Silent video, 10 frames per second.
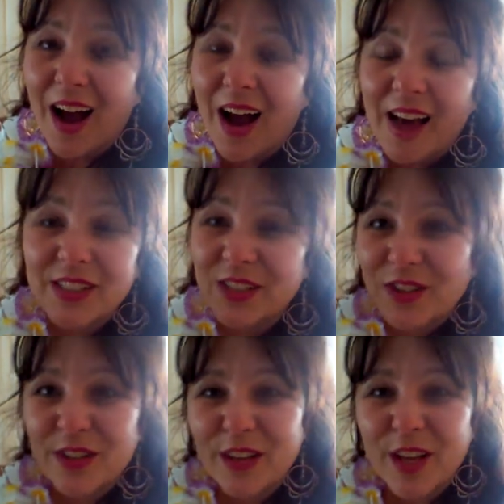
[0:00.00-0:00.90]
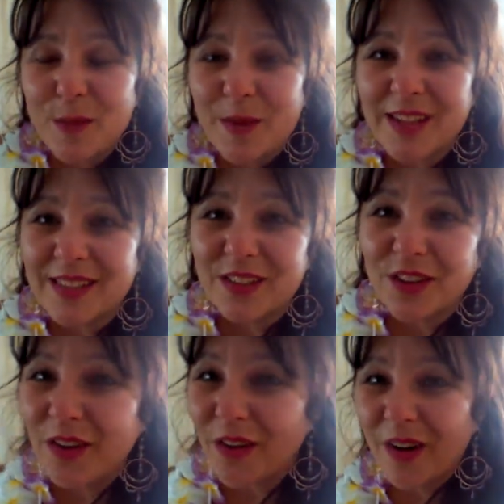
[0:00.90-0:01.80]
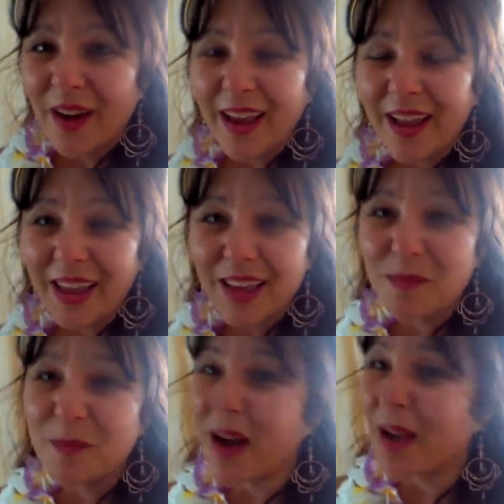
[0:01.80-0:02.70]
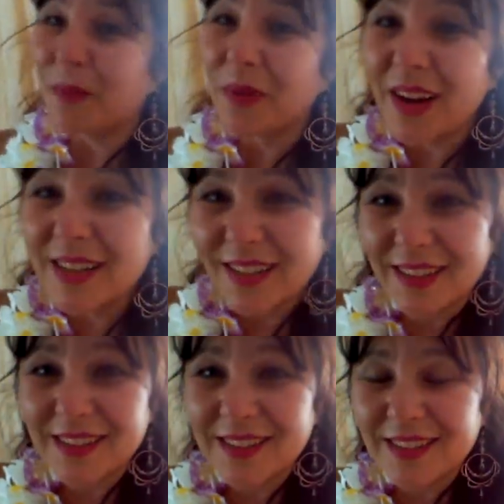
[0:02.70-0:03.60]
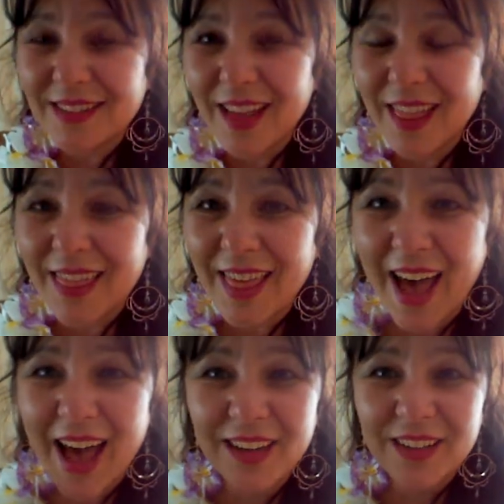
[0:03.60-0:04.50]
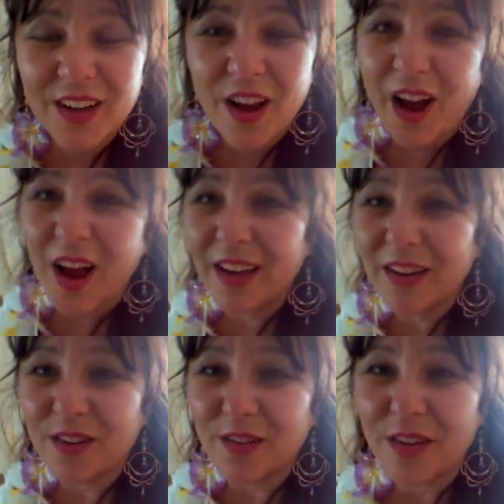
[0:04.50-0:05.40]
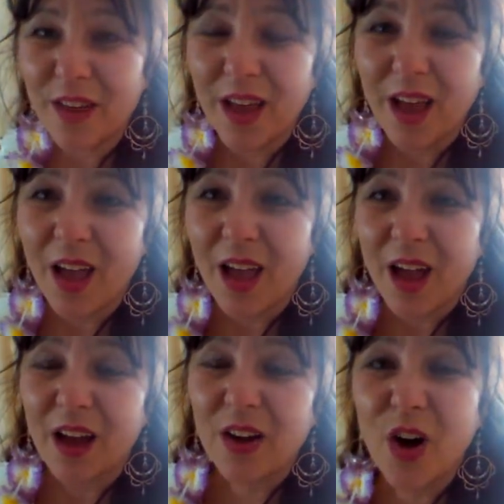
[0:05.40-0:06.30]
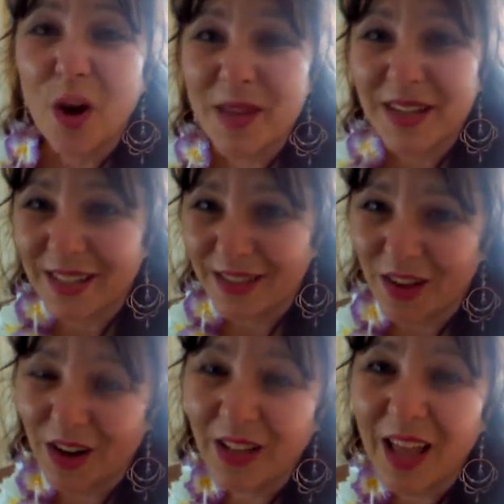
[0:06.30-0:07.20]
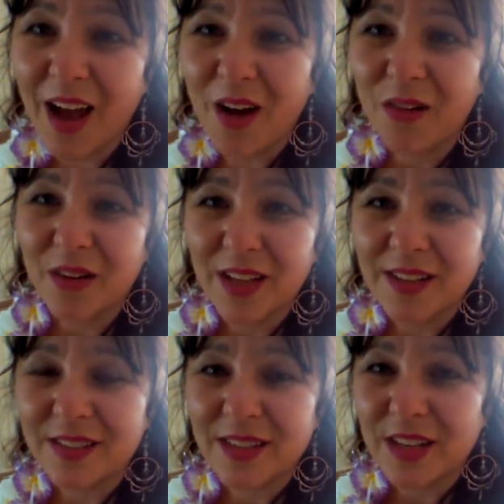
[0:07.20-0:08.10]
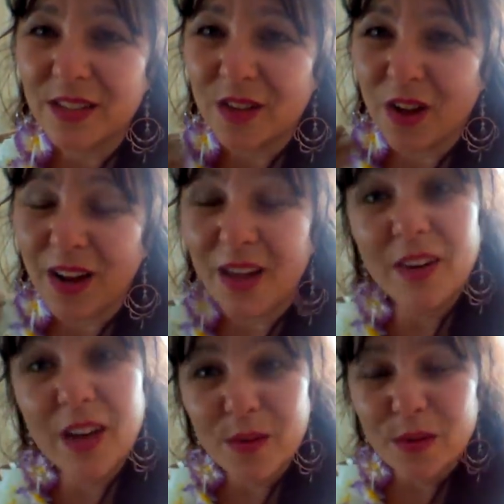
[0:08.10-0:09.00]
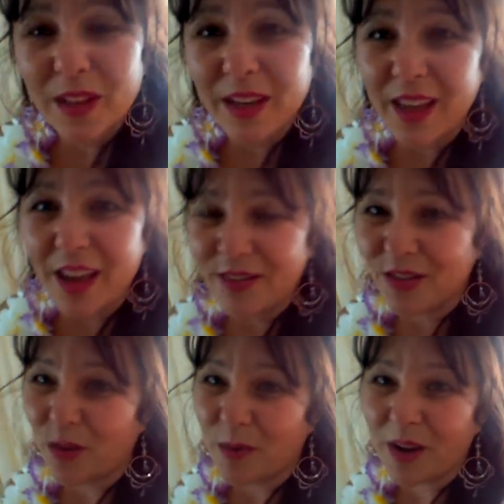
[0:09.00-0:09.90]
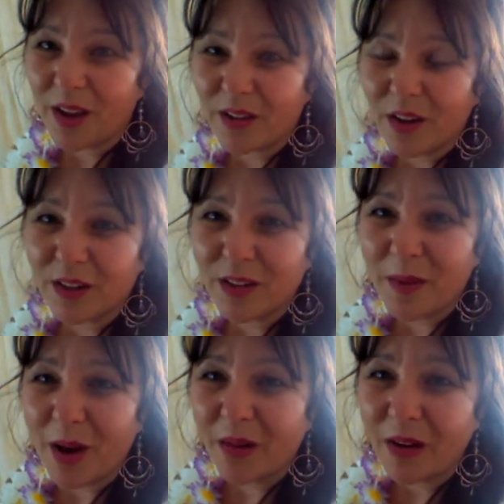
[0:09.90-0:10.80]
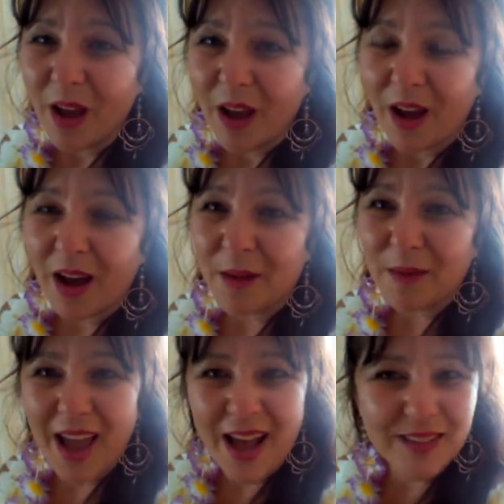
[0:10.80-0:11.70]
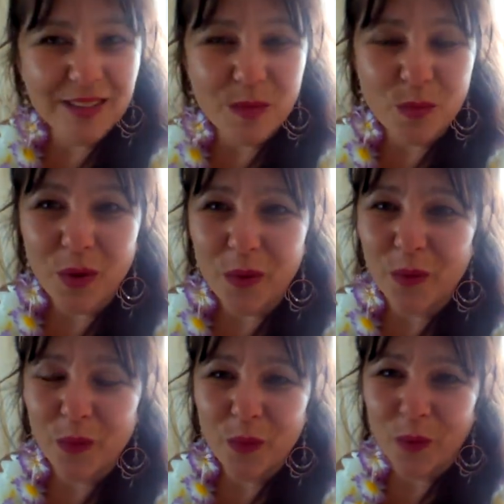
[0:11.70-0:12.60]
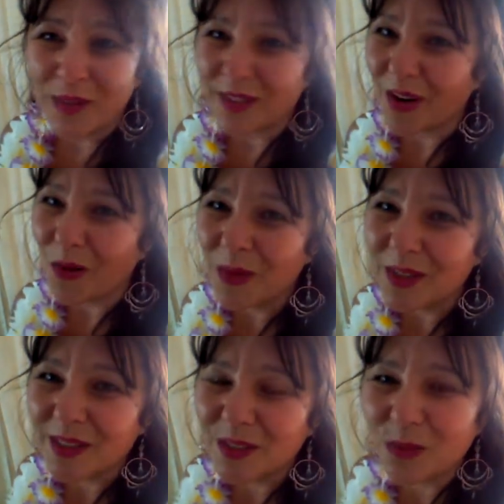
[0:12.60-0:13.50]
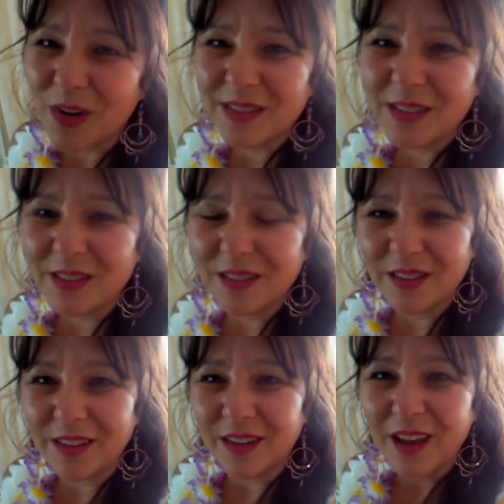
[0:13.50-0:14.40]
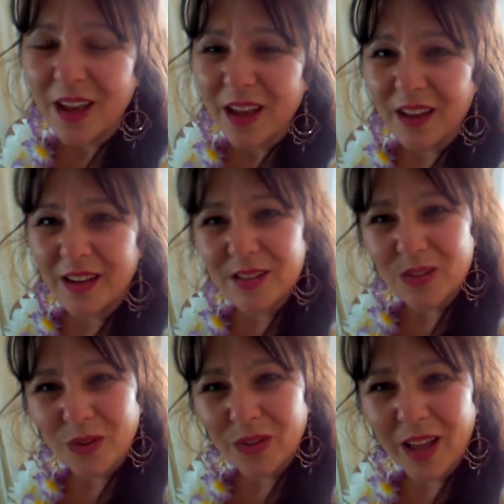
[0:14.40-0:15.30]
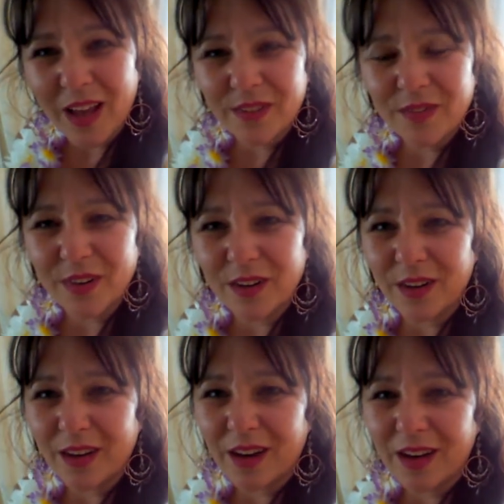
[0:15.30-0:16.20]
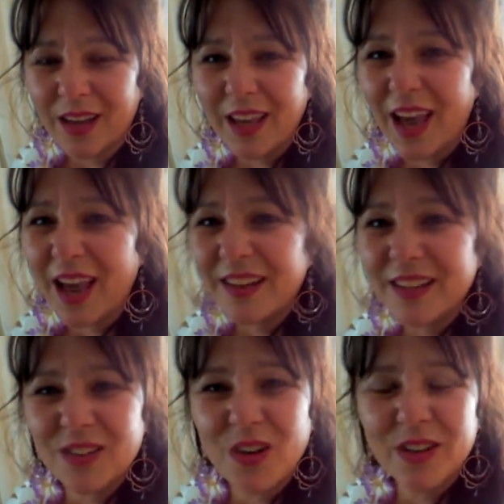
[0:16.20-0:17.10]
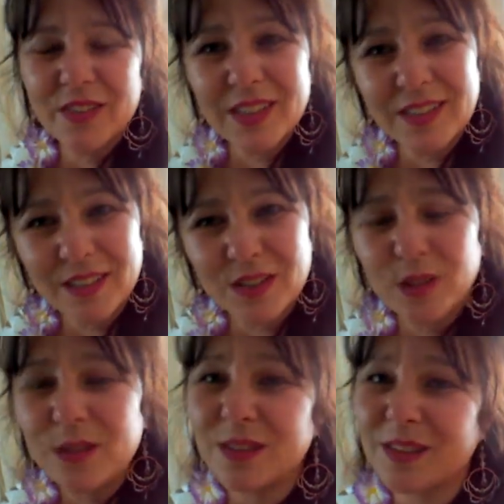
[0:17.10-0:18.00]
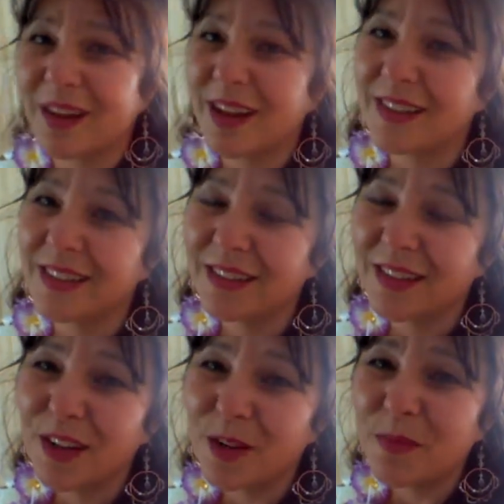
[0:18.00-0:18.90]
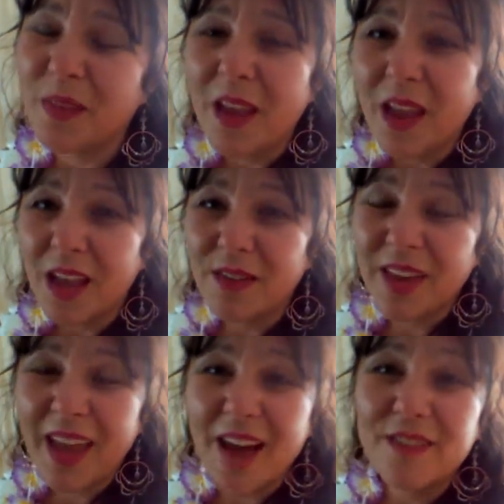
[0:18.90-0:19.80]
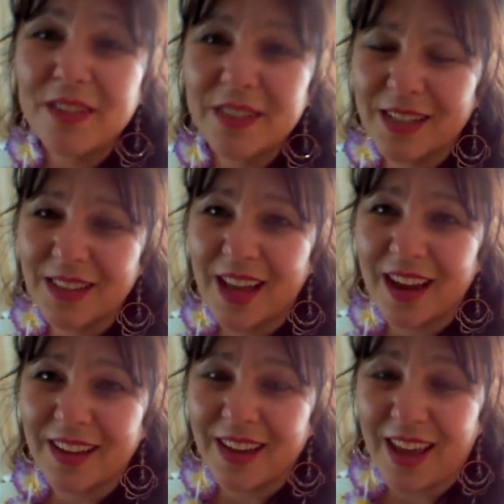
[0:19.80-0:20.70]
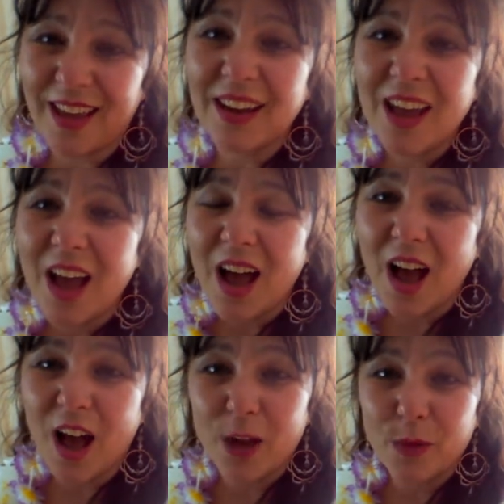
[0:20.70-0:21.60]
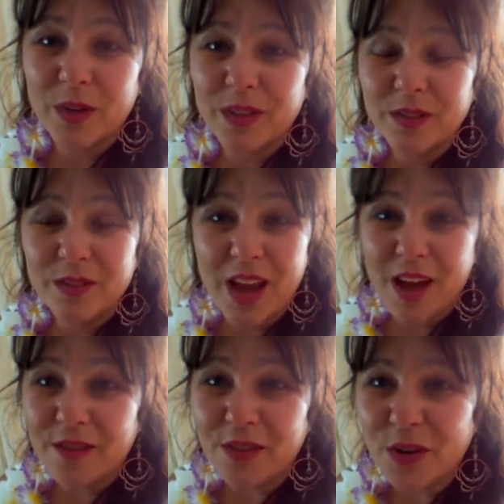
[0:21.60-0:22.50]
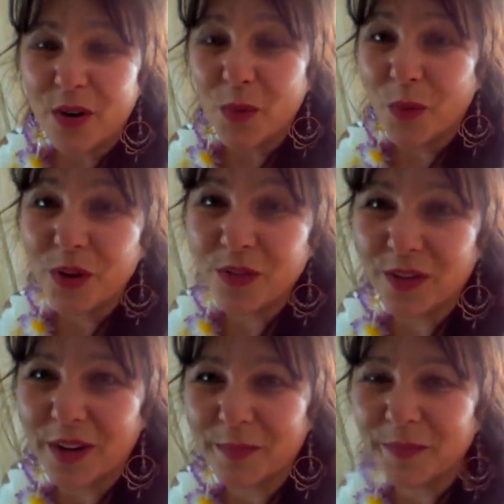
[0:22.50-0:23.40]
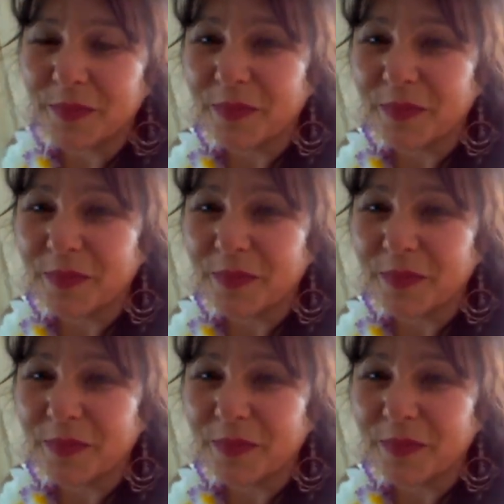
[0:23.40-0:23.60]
I just turned to him and I said, you know, in my presence, that kind of comment is not allowed. It's it's not allowed. And I really gave it to him. I, I talked about, um, I asked him where was he always this racist in in his whole life, and and he had his all of his excuses. And I said to him, if he ever did that again, I would never work for him.